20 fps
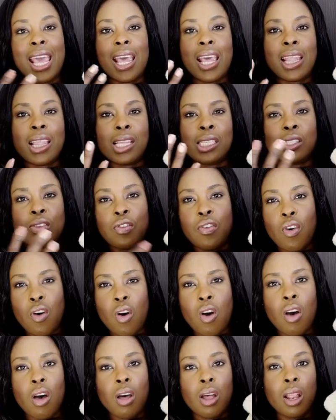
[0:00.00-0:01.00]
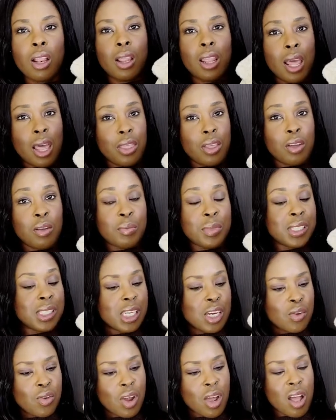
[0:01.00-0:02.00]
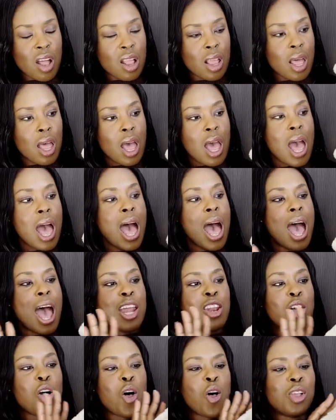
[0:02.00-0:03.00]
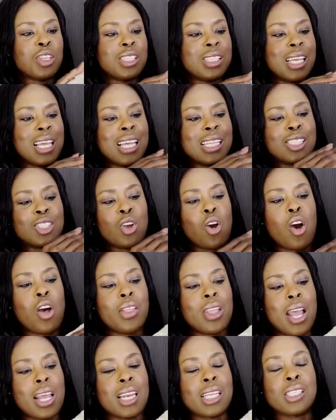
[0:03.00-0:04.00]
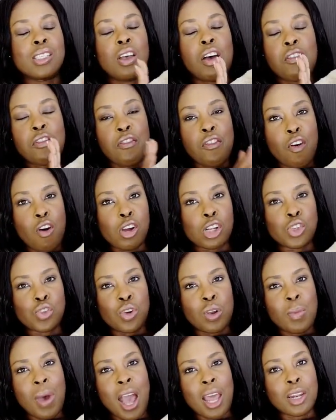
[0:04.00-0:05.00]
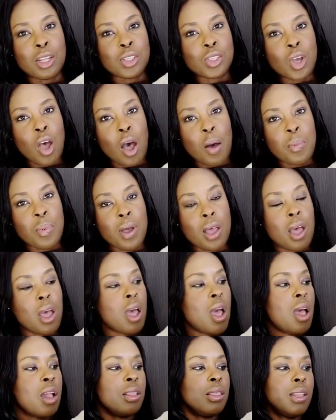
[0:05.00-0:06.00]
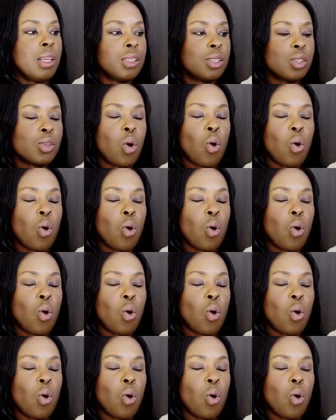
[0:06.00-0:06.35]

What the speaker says: in this faux leather material. And also it's got like this fur trim at the top. This